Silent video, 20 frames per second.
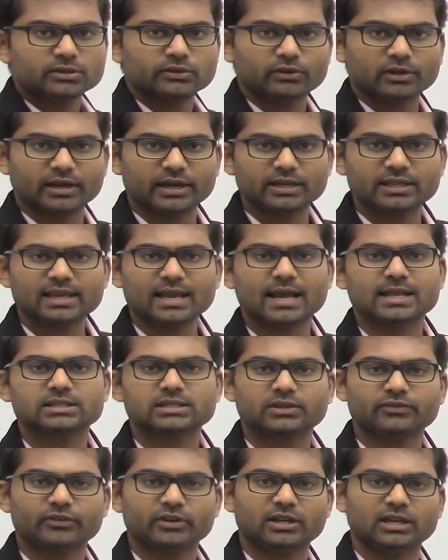You will get the
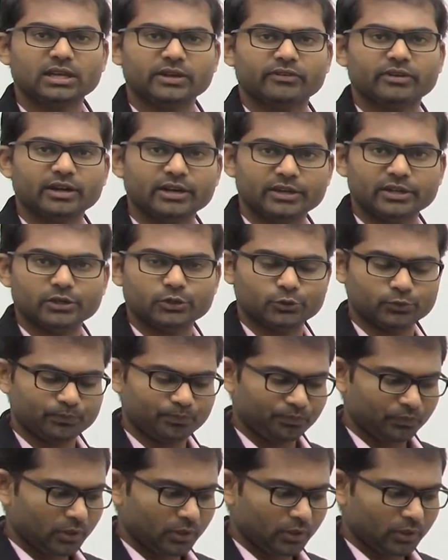answer for T1 and T2.